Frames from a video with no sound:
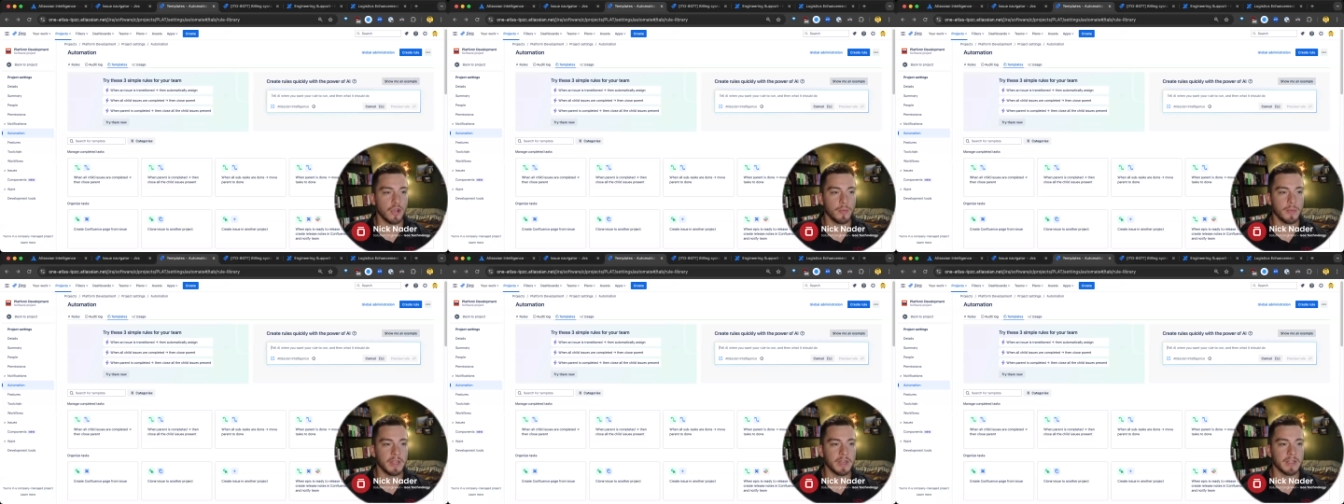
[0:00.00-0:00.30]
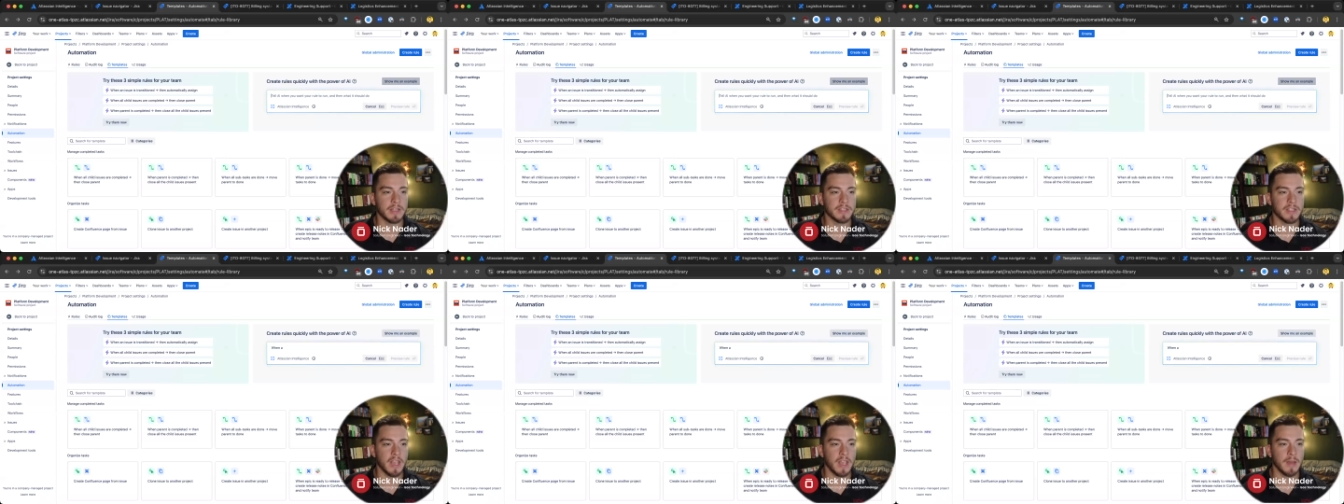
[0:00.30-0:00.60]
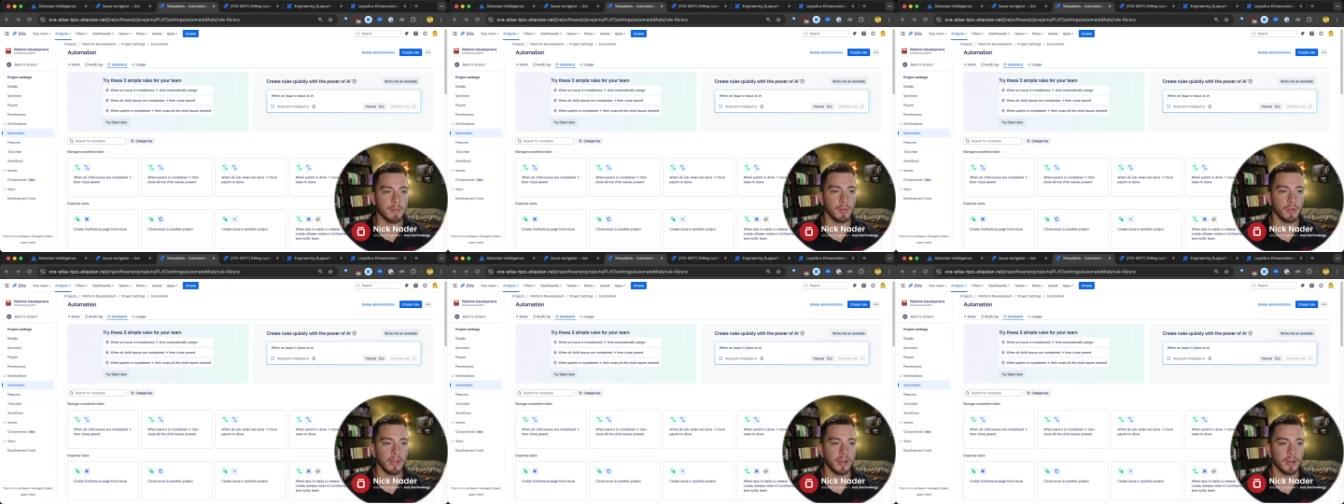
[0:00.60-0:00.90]
me an
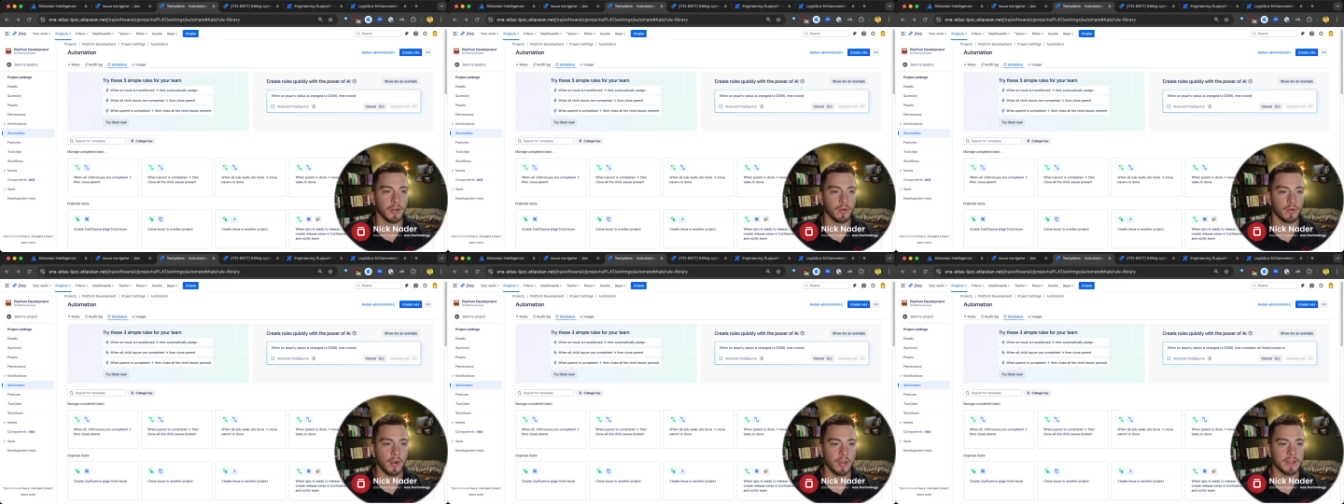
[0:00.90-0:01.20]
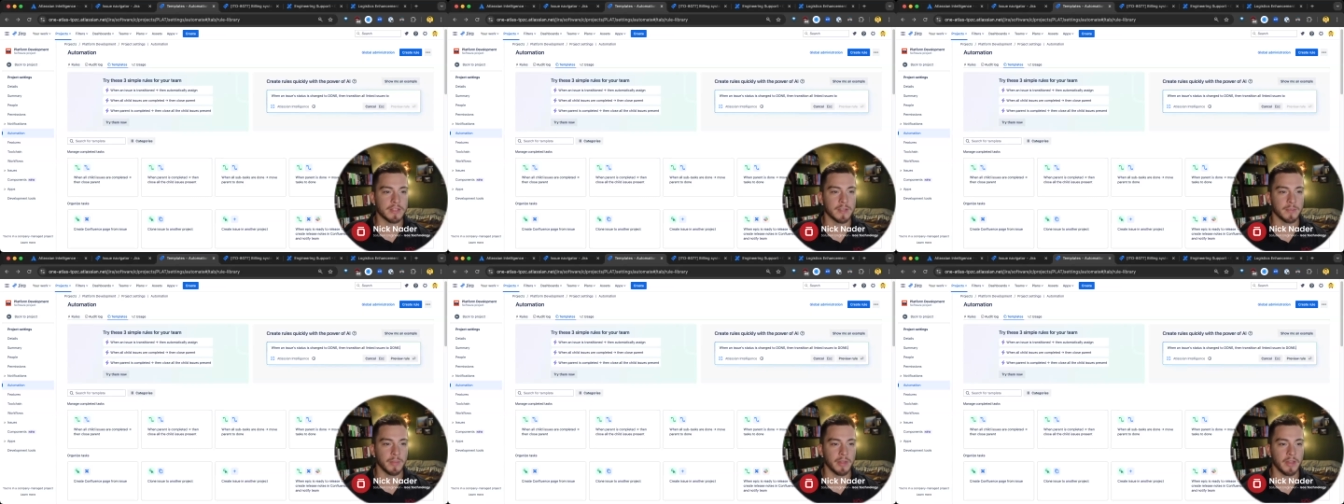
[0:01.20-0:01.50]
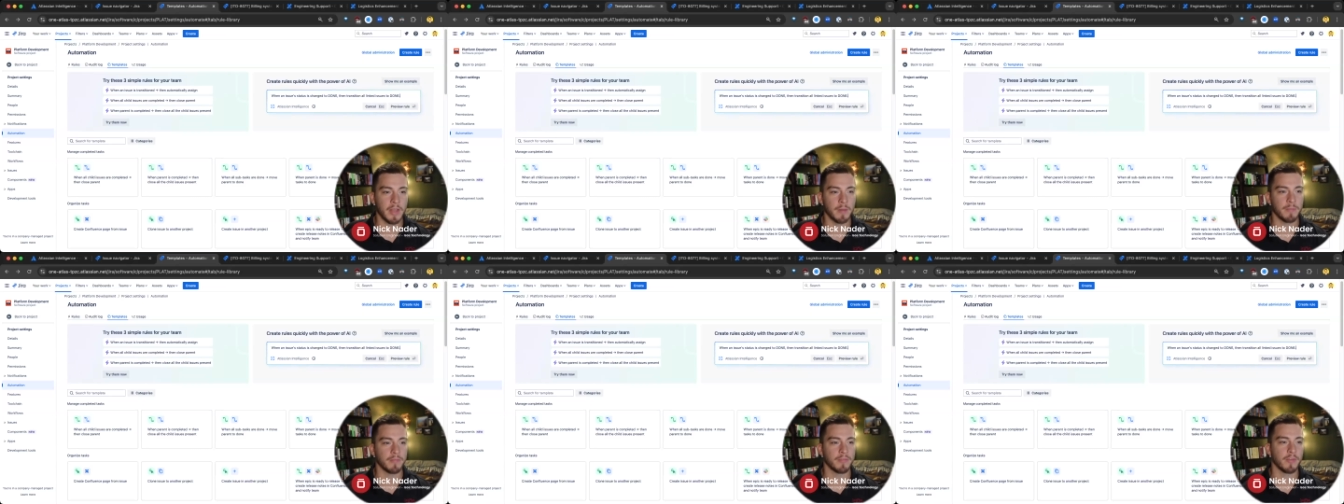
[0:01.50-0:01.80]
example and it'll write something
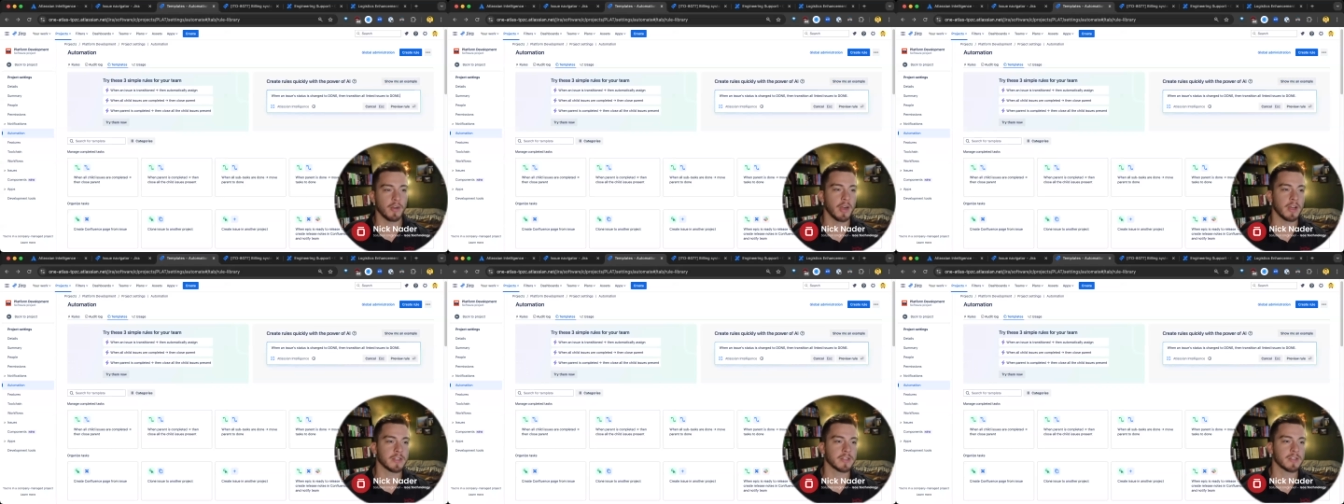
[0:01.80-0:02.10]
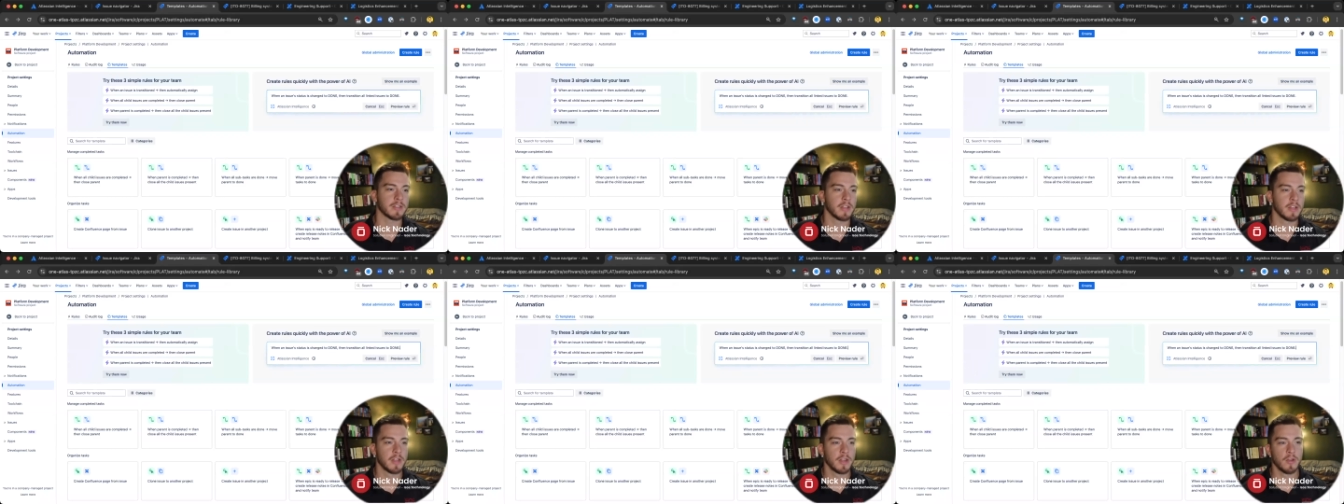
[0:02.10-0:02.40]
up for us.